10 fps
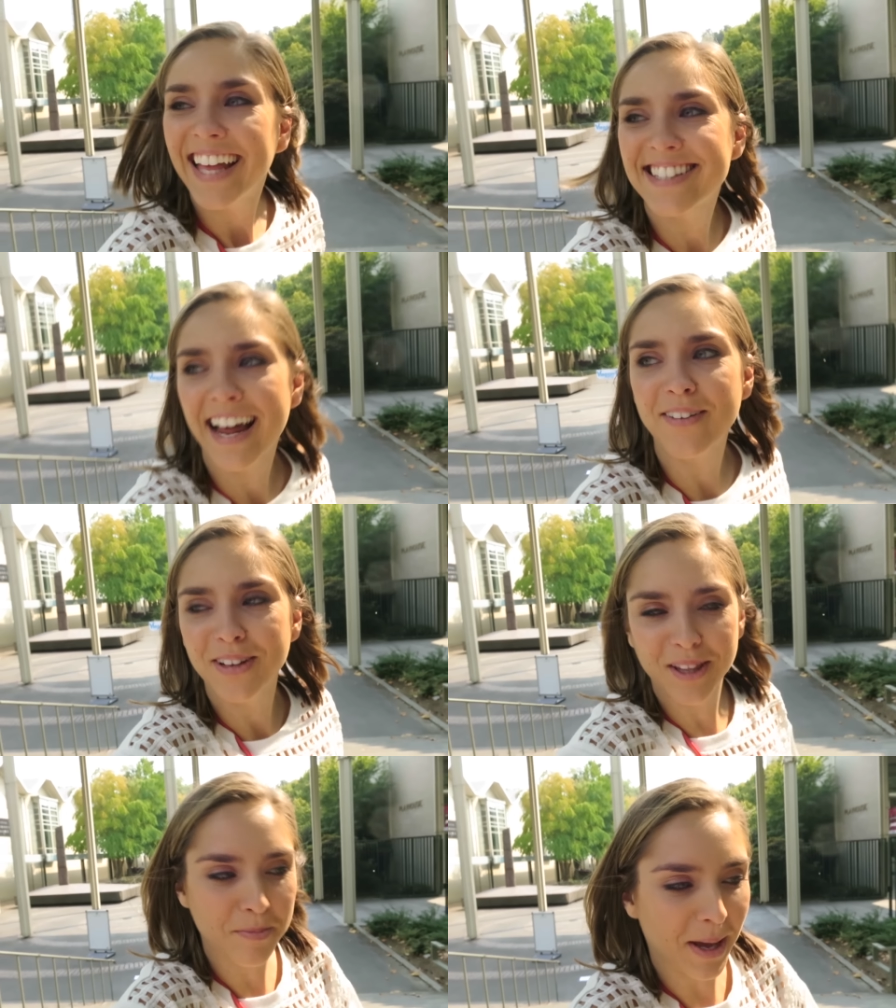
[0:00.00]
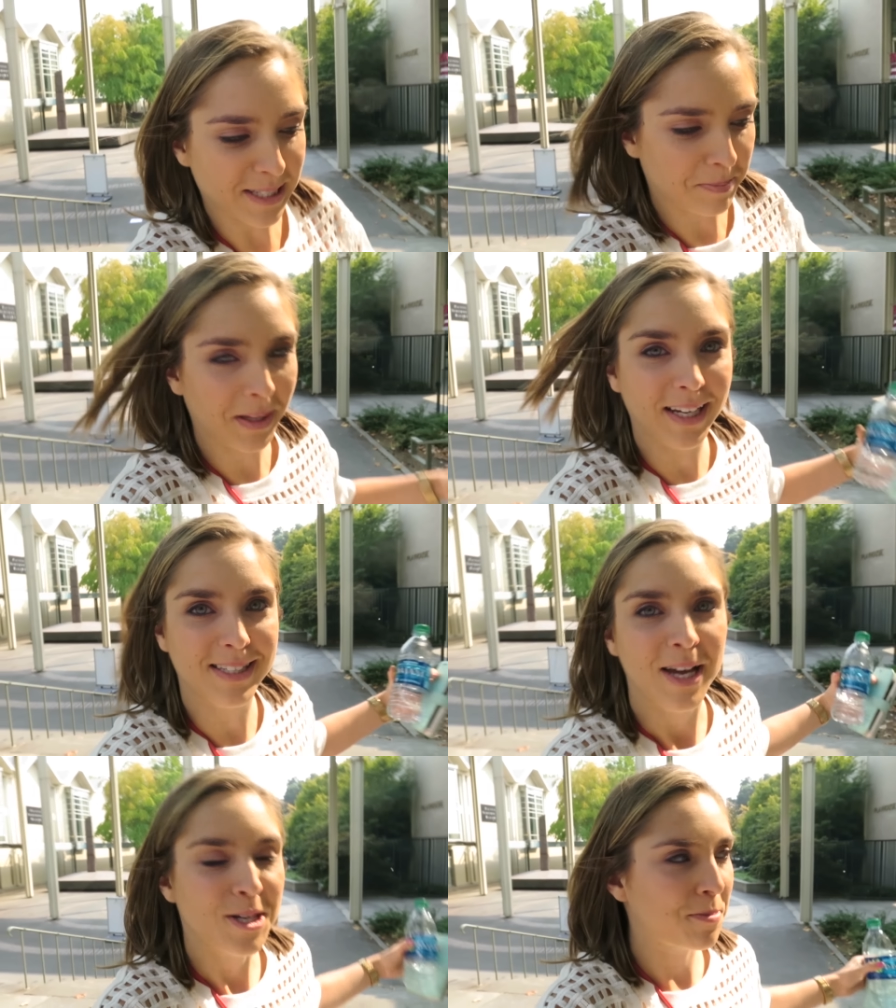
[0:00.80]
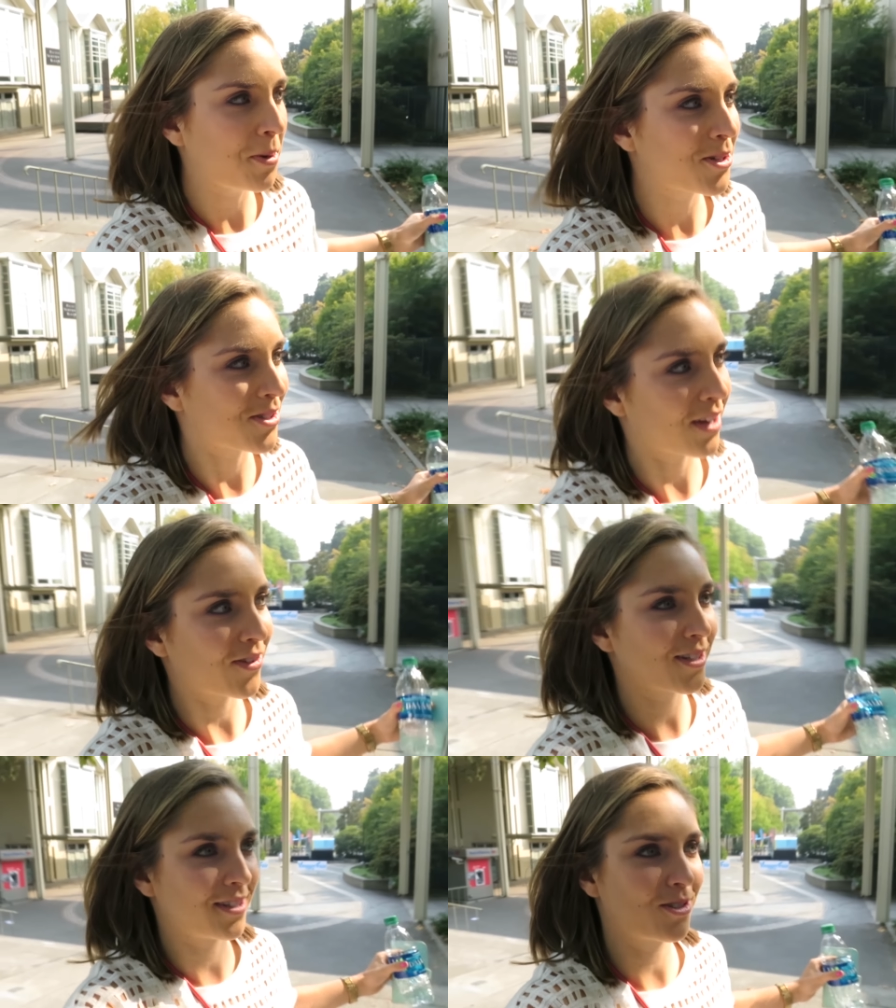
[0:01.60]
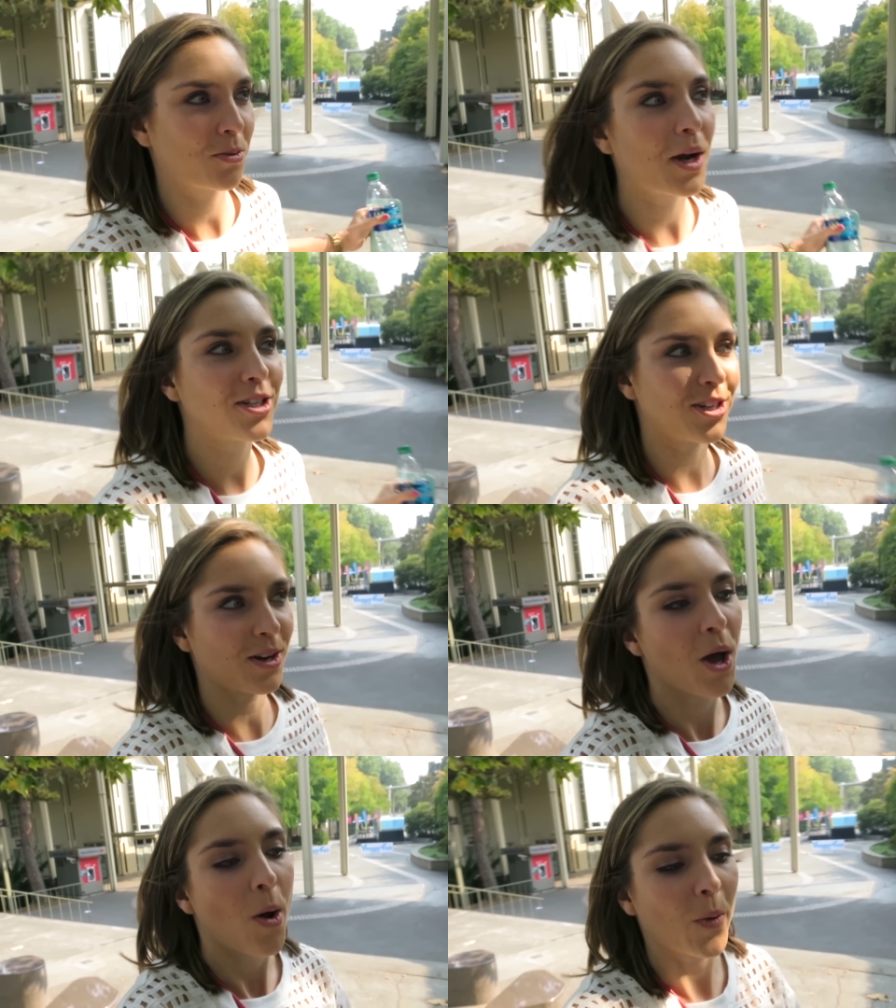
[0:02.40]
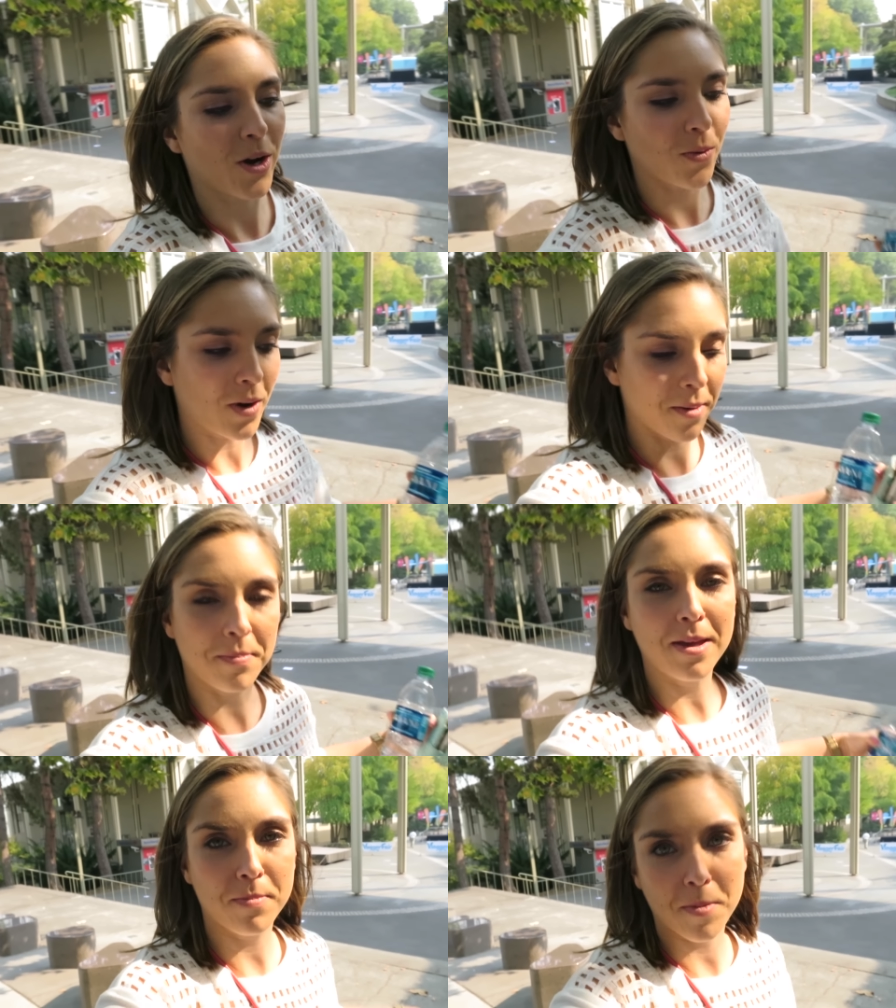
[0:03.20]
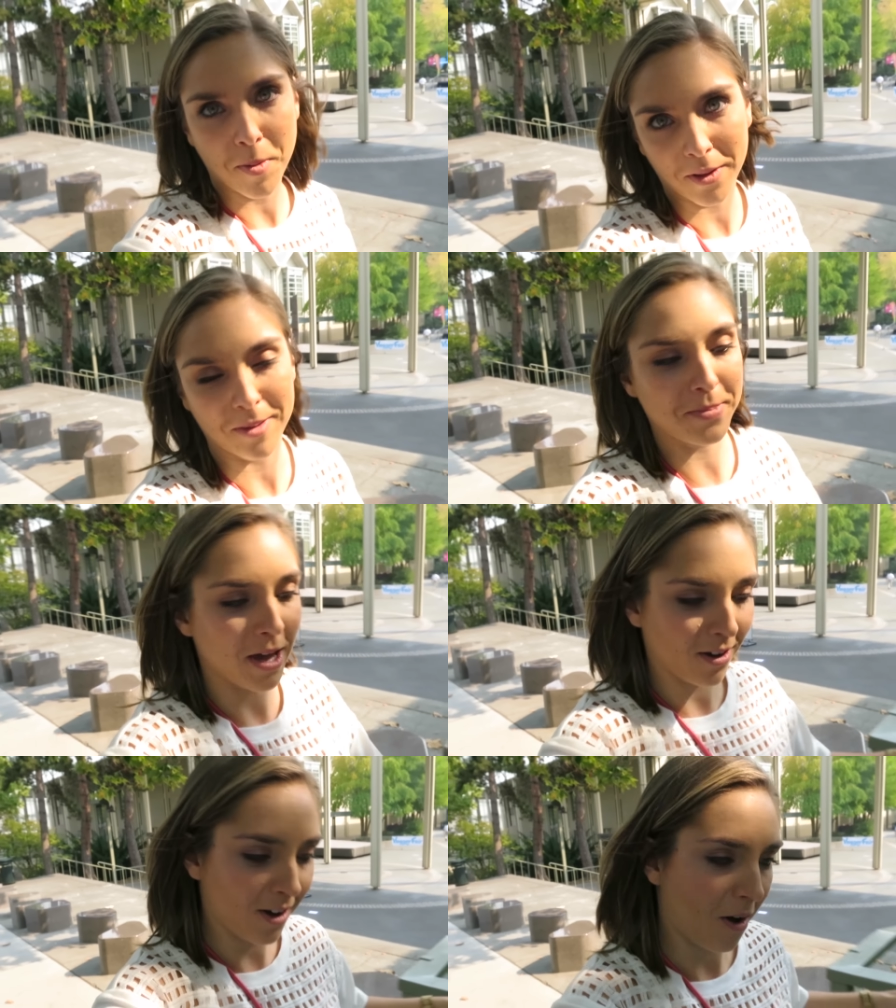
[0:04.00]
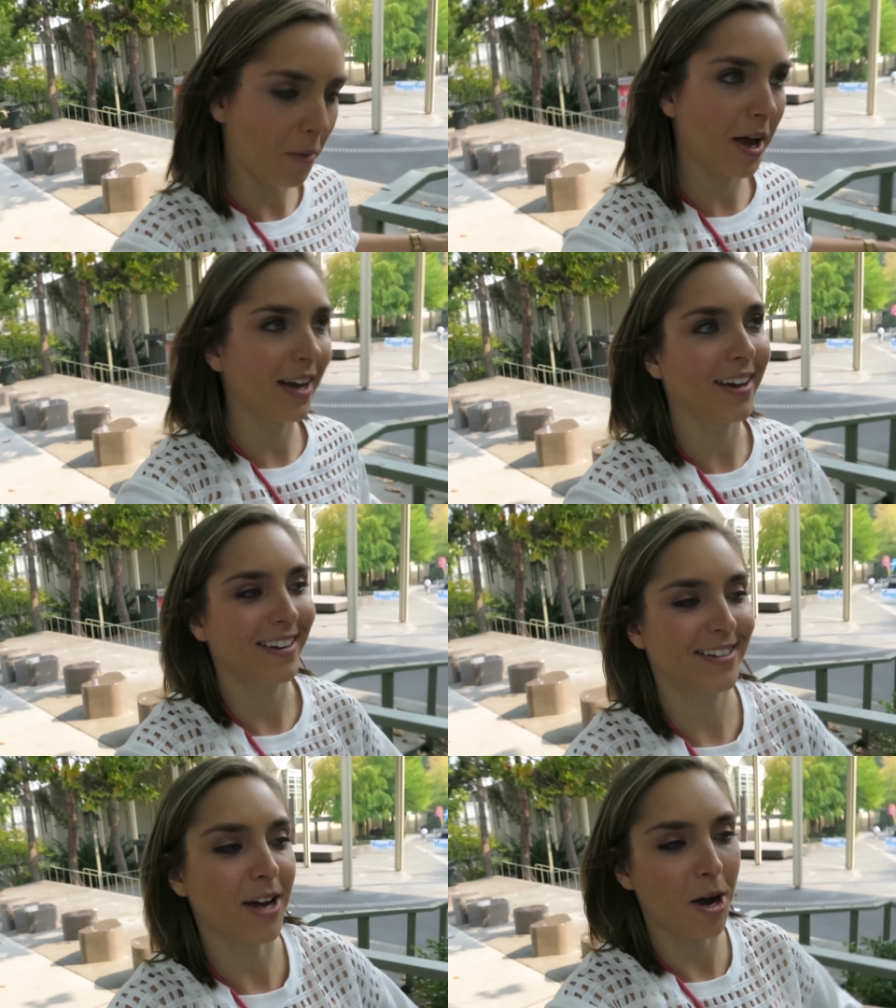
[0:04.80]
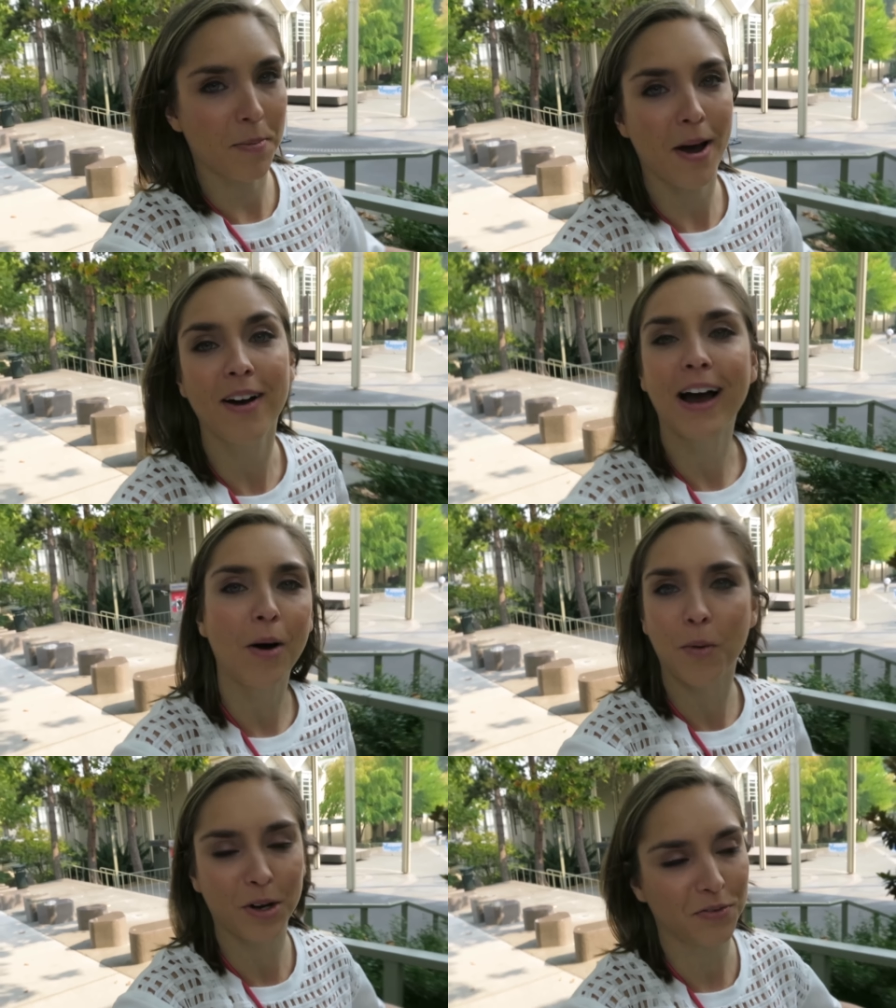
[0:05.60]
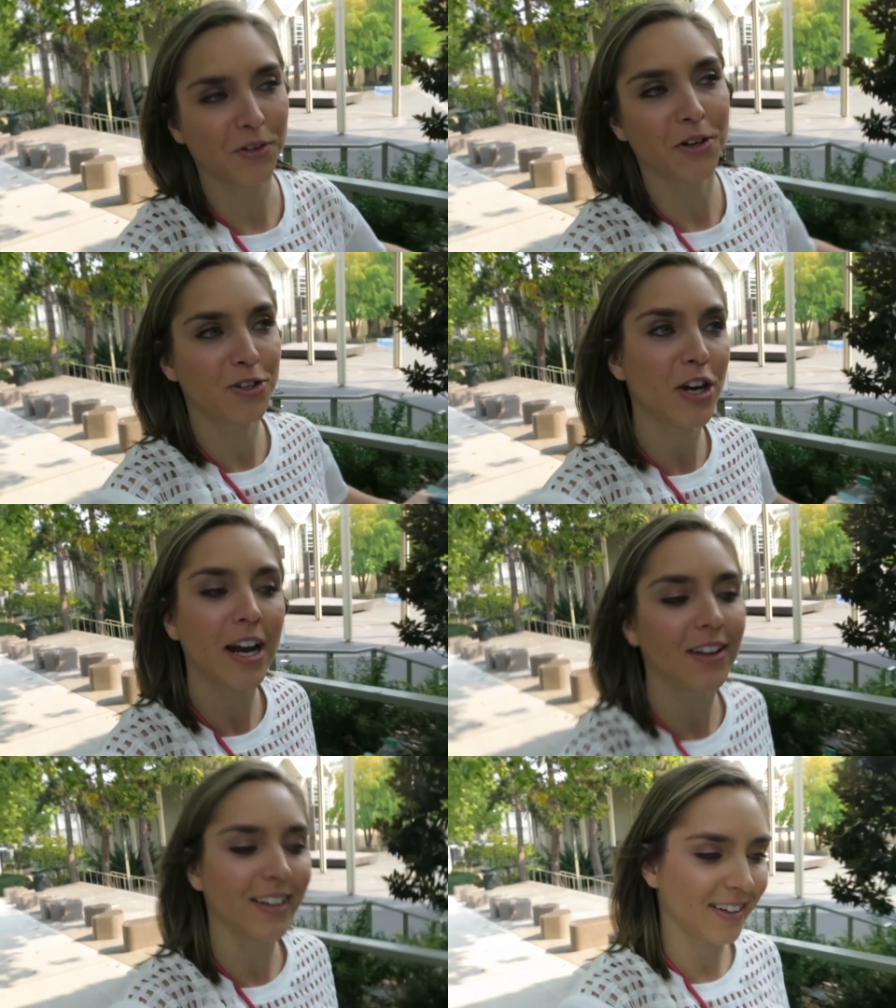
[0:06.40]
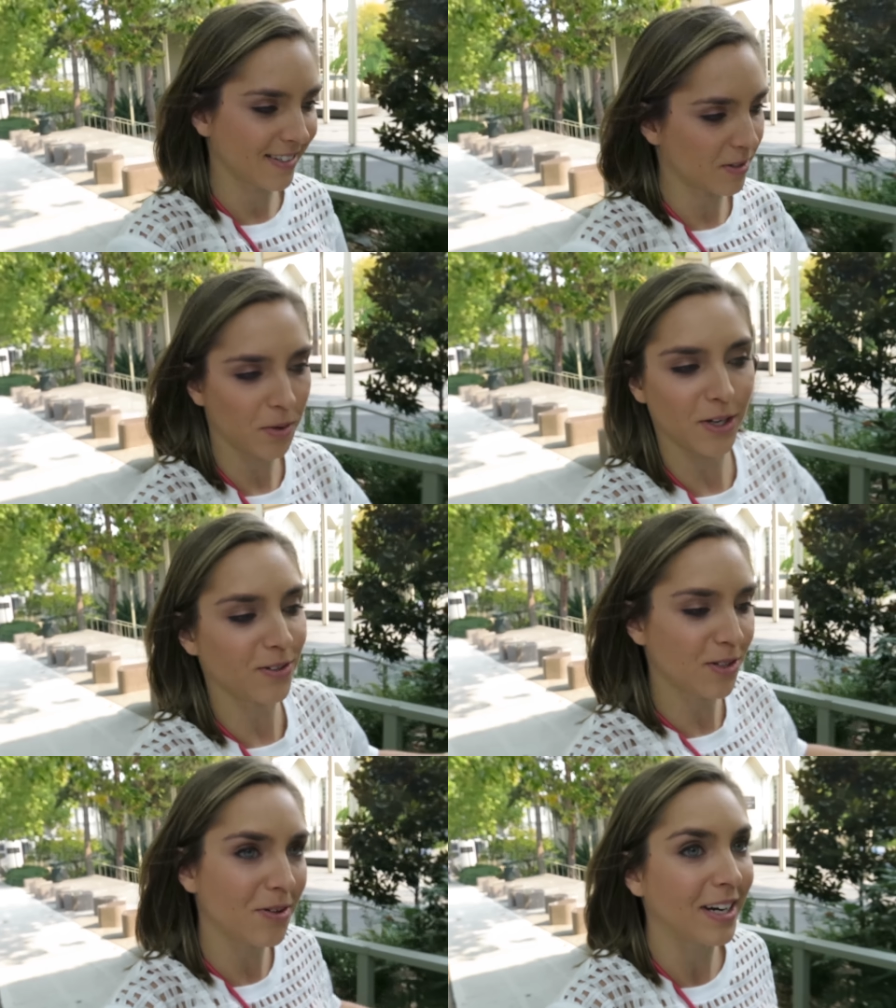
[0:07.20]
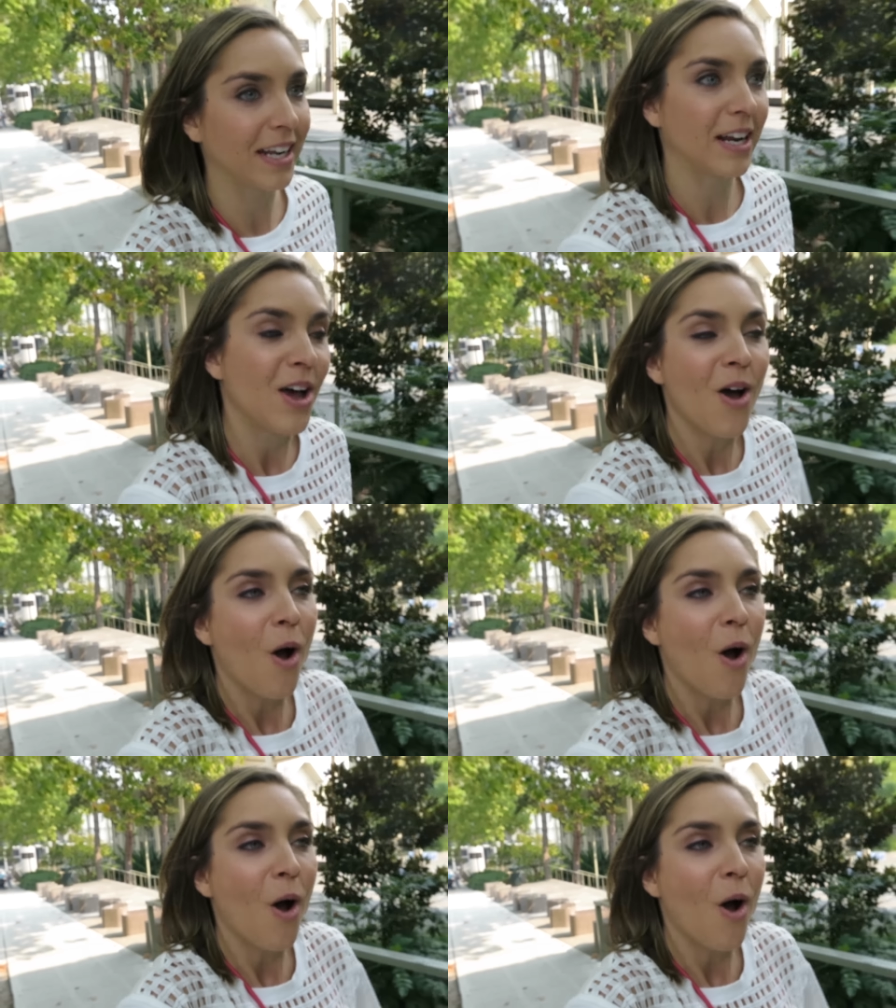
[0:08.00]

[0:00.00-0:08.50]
it's not really the best place to put yourself in a situation where you want to meet people and be outgoing and talk about how wonderful your channel is and what you do on it